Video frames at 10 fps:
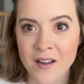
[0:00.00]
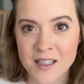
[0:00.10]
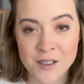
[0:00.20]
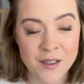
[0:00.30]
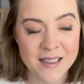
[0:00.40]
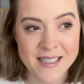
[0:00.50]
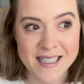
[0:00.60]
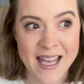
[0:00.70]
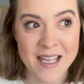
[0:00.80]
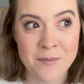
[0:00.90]
it's going to
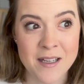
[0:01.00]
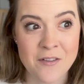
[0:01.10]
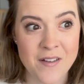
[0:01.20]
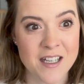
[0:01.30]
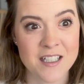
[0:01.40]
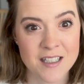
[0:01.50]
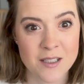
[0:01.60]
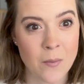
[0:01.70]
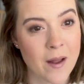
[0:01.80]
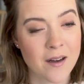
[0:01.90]
take me to finish this
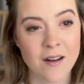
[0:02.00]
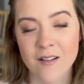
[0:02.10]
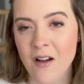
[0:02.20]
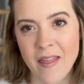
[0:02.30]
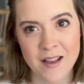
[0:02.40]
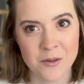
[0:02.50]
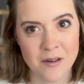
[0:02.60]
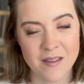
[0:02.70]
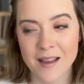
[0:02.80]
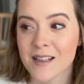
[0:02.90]
sweater and all that sort
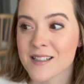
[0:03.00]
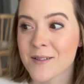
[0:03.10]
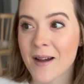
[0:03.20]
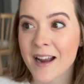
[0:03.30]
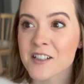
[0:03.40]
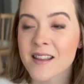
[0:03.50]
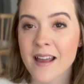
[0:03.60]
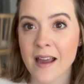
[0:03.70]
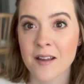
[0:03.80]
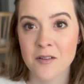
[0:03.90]
of thing. So I actually
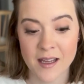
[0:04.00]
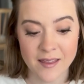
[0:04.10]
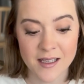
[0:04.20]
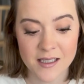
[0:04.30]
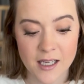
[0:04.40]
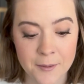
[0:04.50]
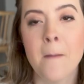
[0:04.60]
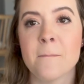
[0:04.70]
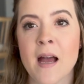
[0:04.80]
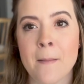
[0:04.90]
think I can get this done
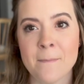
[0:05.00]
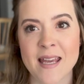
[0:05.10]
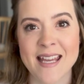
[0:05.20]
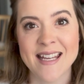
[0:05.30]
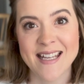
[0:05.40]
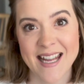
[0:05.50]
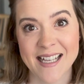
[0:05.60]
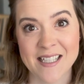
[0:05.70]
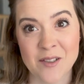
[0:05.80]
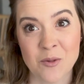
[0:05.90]
by mid
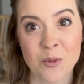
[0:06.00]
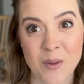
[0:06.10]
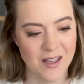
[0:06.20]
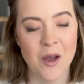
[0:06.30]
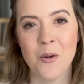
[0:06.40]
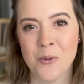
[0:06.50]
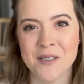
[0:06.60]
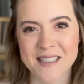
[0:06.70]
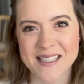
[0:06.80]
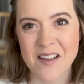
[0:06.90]
next week.
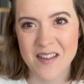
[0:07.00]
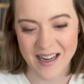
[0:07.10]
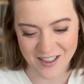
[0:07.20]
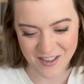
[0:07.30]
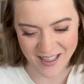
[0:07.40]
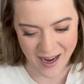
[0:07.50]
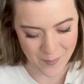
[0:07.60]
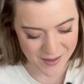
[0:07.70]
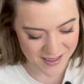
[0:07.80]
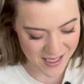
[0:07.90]
We'll see if that actually
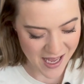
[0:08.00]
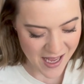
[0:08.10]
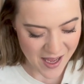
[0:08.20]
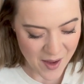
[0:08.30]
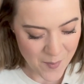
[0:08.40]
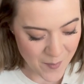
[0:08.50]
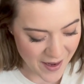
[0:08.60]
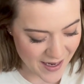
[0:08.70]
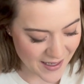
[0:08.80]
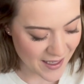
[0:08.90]
happens.
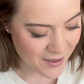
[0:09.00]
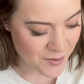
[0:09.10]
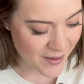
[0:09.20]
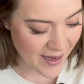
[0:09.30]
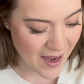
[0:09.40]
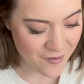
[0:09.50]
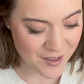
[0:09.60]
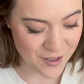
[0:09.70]
But here's what I have so